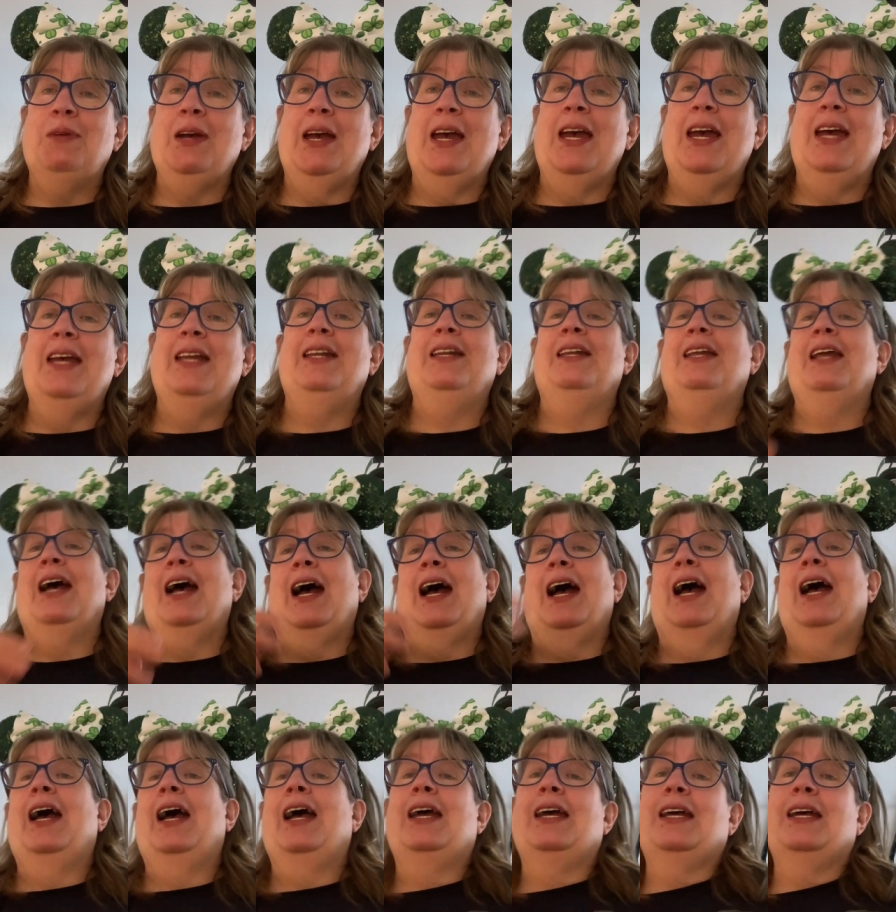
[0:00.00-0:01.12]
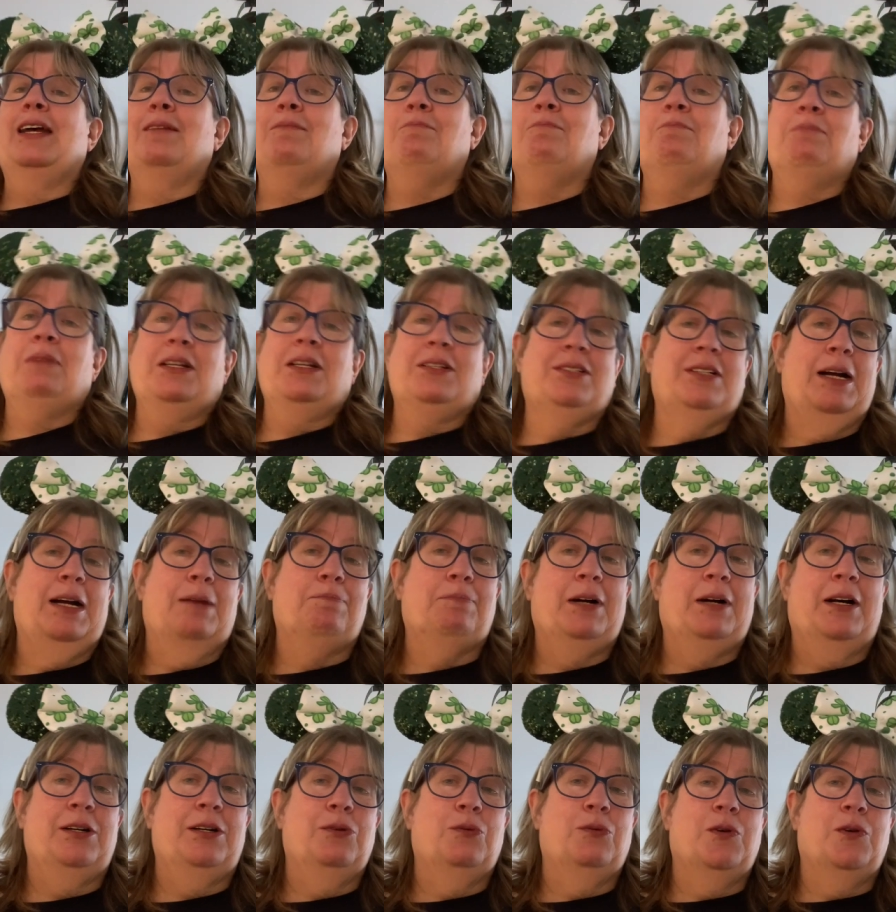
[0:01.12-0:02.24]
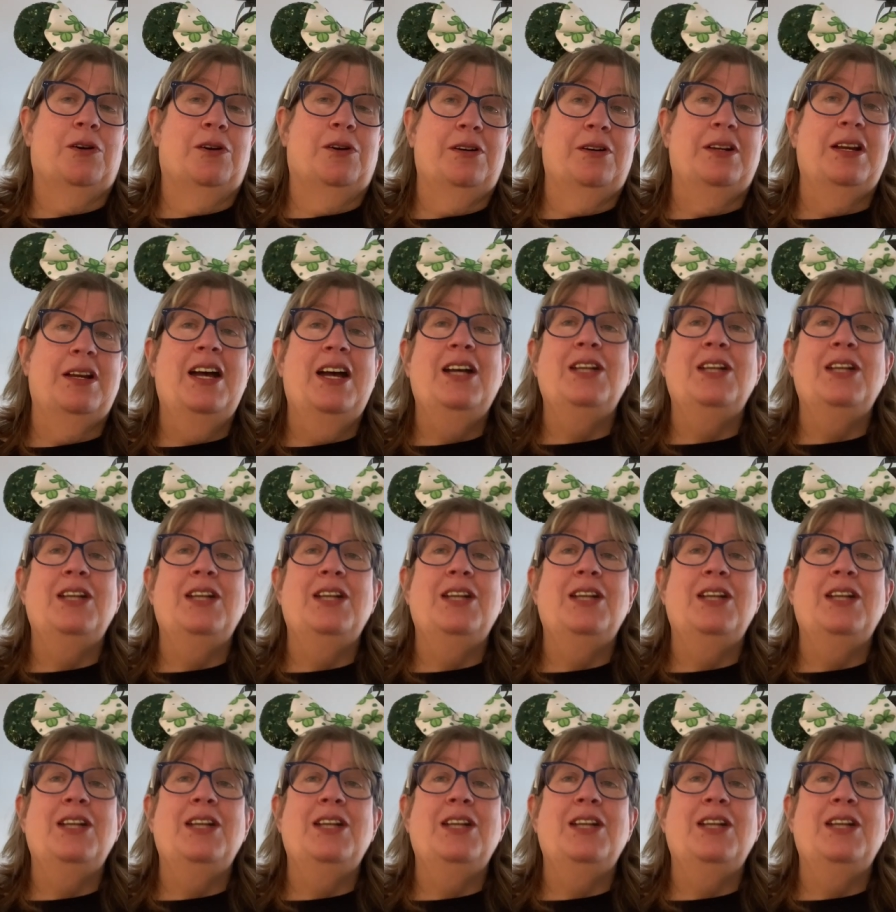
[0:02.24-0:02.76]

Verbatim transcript: and I messed up on a word,